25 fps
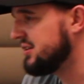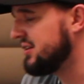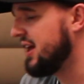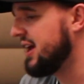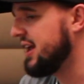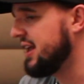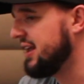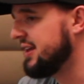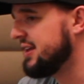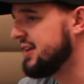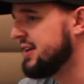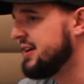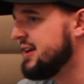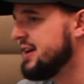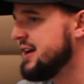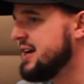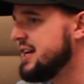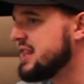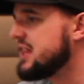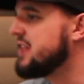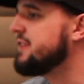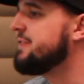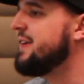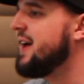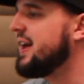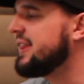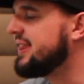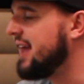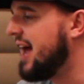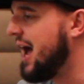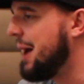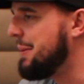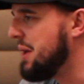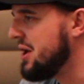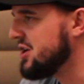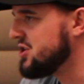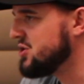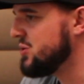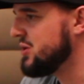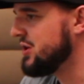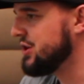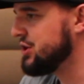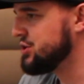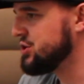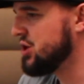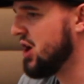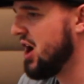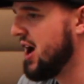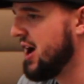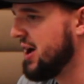still, like the fact that I'm not
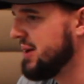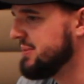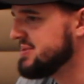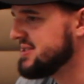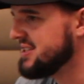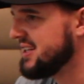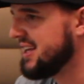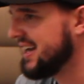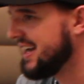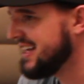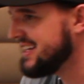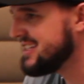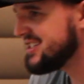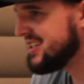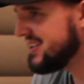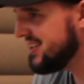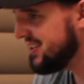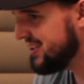doing jobs, like